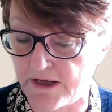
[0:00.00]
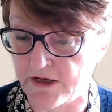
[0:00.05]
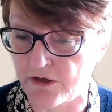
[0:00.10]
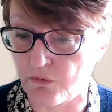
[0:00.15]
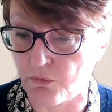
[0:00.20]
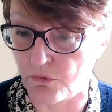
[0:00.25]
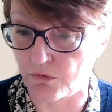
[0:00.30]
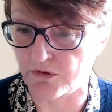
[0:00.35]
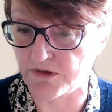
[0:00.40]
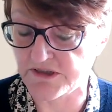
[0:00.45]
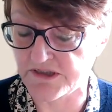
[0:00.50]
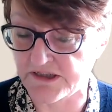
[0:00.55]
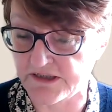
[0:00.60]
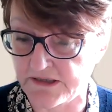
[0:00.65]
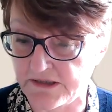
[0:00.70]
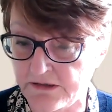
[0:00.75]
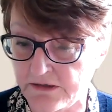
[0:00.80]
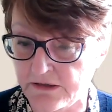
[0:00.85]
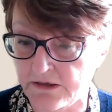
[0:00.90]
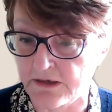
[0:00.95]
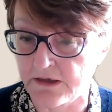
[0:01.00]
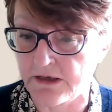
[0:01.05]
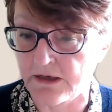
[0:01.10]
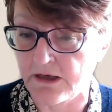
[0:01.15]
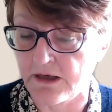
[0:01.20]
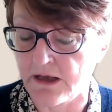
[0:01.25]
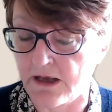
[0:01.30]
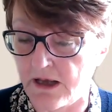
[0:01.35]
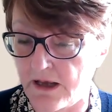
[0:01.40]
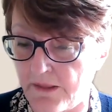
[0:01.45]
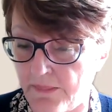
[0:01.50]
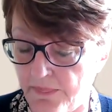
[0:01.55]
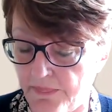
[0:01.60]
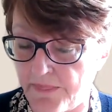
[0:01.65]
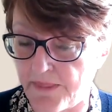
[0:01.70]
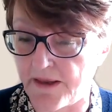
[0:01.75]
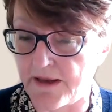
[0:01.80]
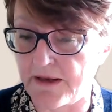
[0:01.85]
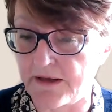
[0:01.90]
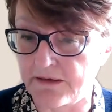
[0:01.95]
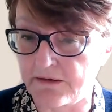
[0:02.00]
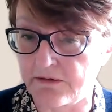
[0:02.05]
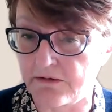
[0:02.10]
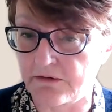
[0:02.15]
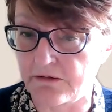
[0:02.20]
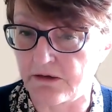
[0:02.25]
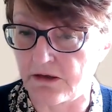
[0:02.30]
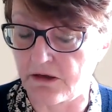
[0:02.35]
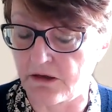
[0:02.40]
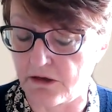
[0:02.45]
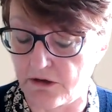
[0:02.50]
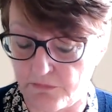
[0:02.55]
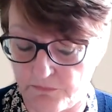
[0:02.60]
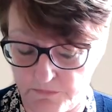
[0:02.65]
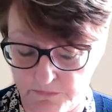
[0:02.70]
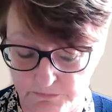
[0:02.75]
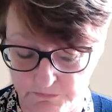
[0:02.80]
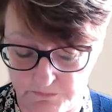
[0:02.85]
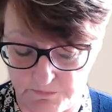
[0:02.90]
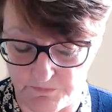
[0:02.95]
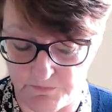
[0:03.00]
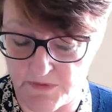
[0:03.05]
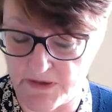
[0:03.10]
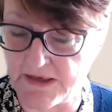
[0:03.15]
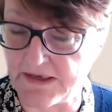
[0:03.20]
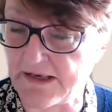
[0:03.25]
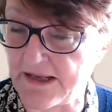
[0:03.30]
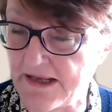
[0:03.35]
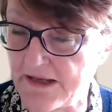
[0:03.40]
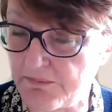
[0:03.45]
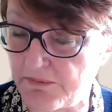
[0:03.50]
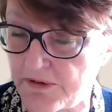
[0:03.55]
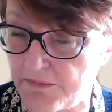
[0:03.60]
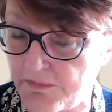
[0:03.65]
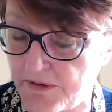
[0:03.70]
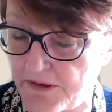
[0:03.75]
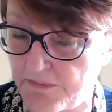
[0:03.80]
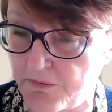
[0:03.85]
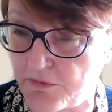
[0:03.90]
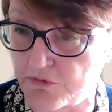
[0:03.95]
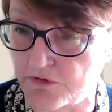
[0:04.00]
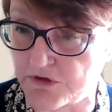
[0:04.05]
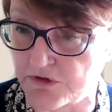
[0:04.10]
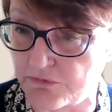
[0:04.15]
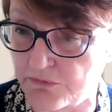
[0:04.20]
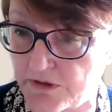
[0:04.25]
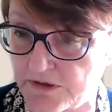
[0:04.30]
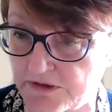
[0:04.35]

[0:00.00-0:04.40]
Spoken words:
air quality, and then enabling people to